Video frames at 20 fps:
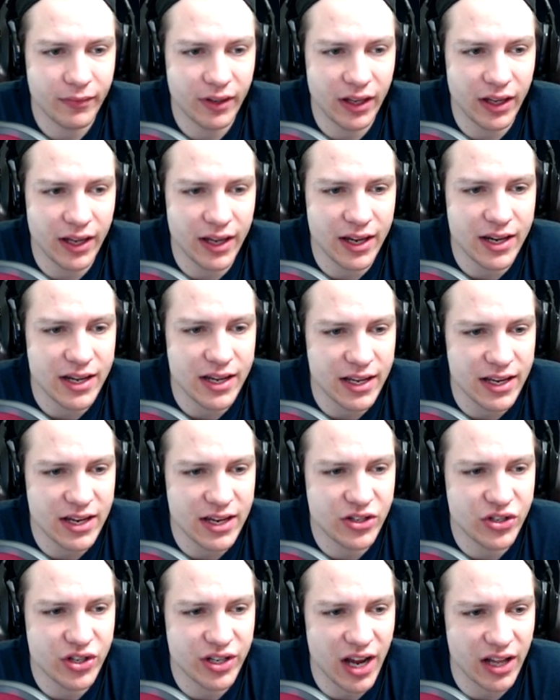In the
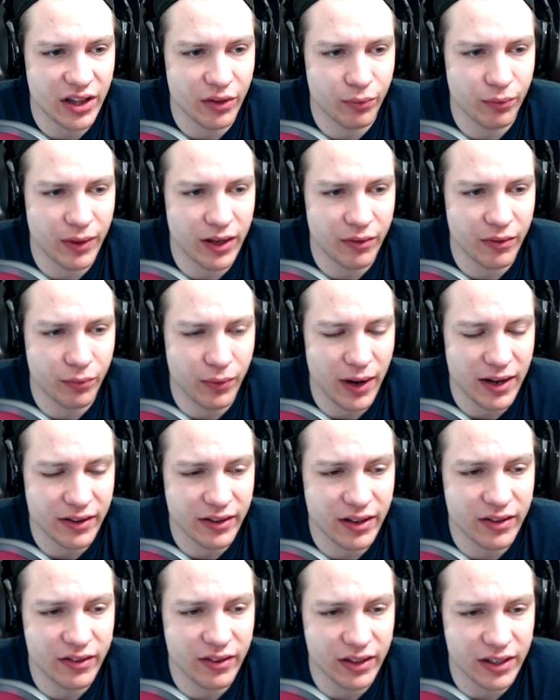East, you got the
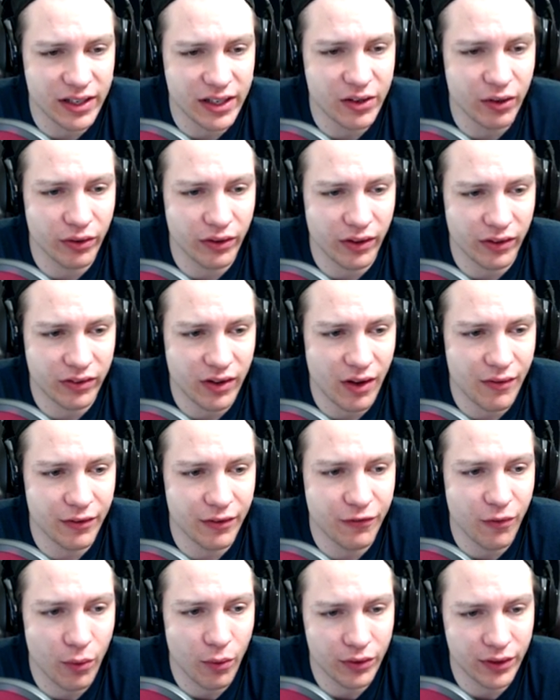Redskins and Eagles at seven
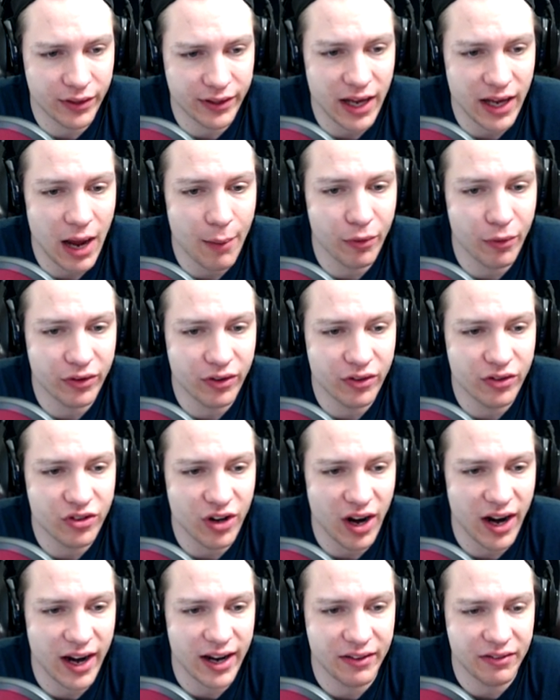and four, and the Cowboys and
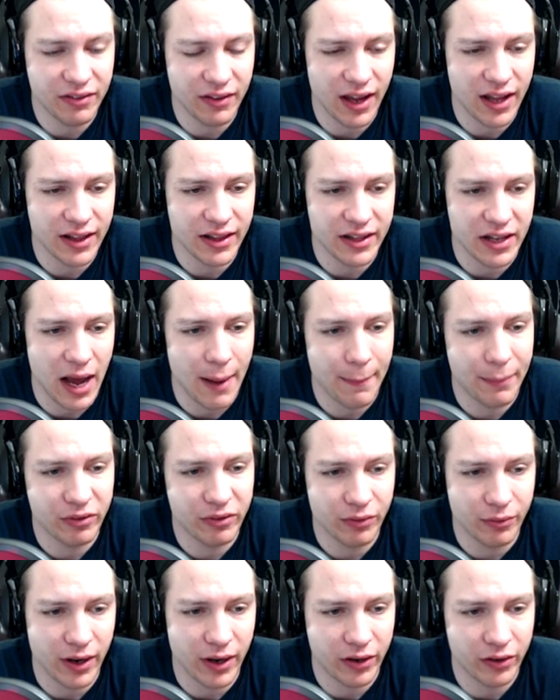Giants at the
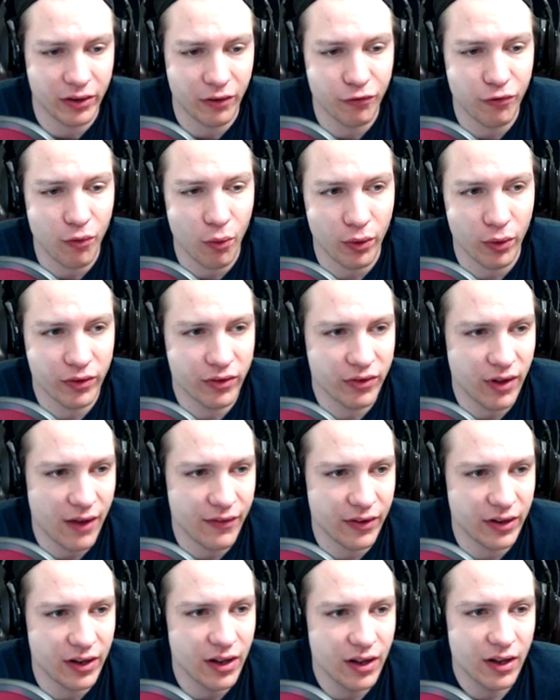opposite record of four and
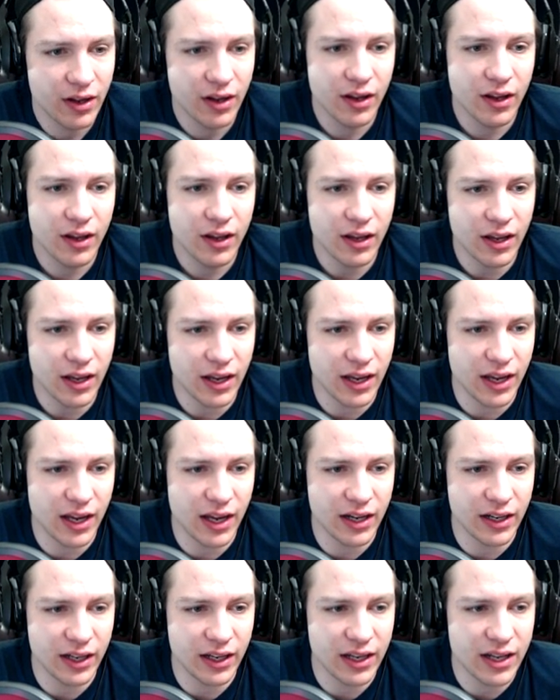seven.
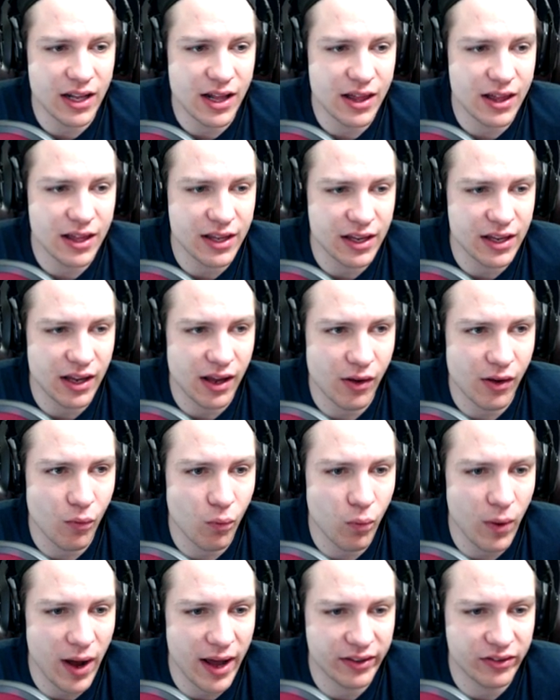And in the
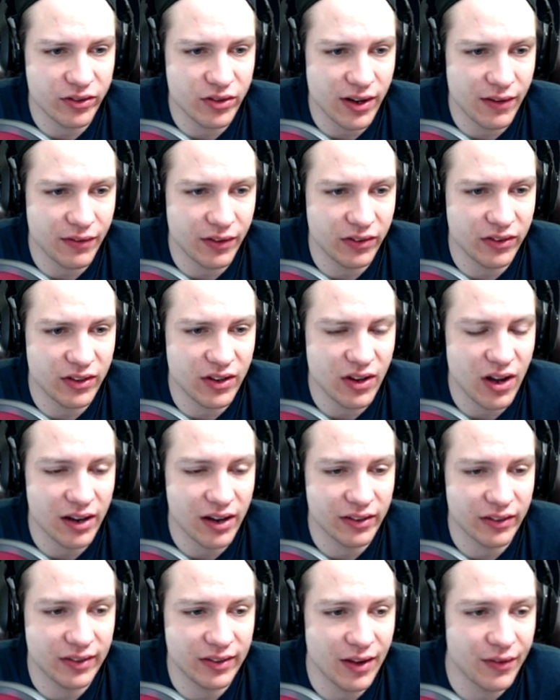West, you have the
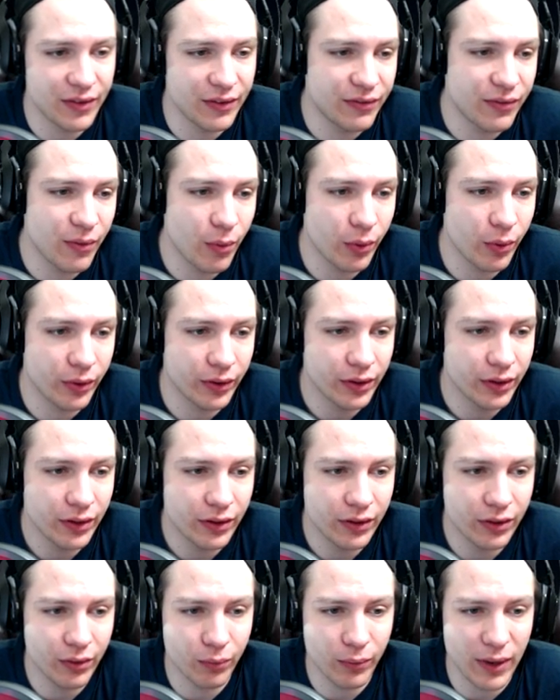Seahawks at seven and four,
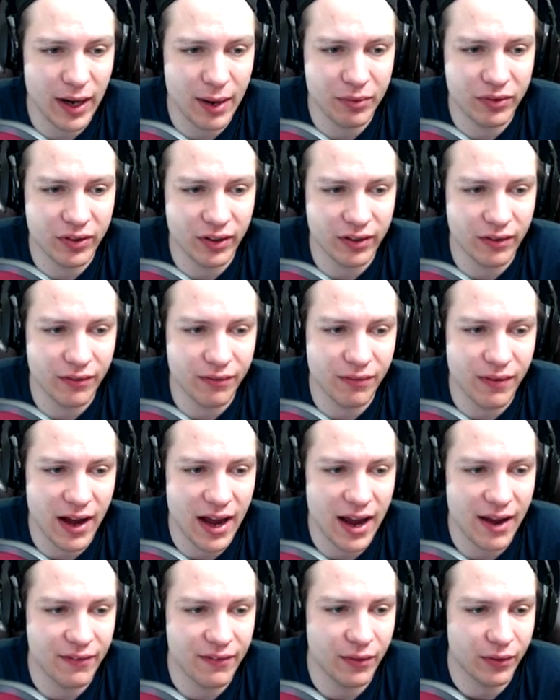the Rams six and
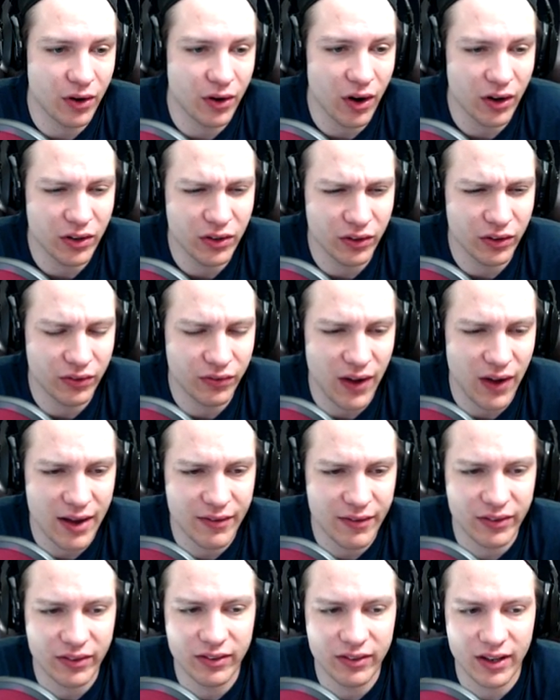five, the Cardinals five
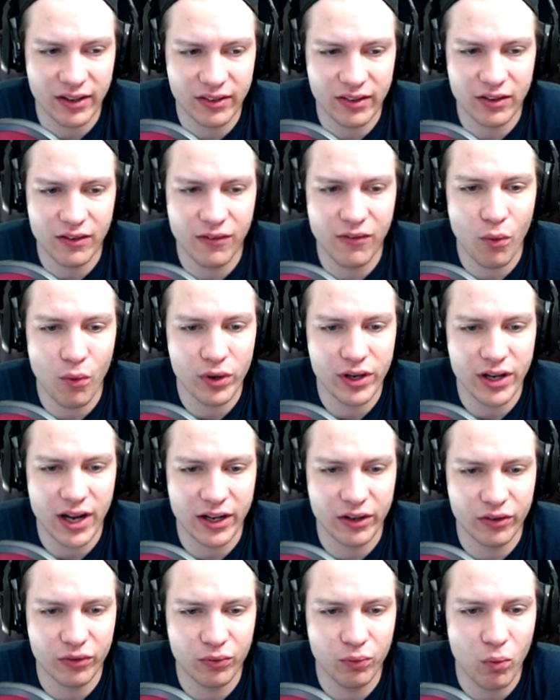and six, and the
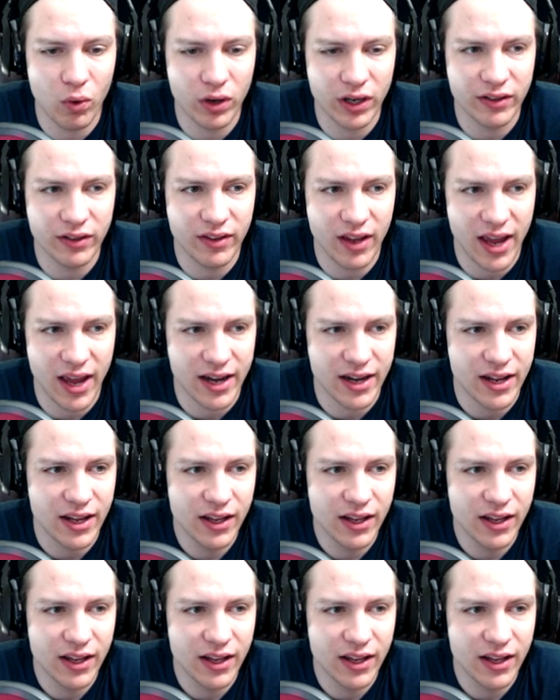forty-niners one and ten.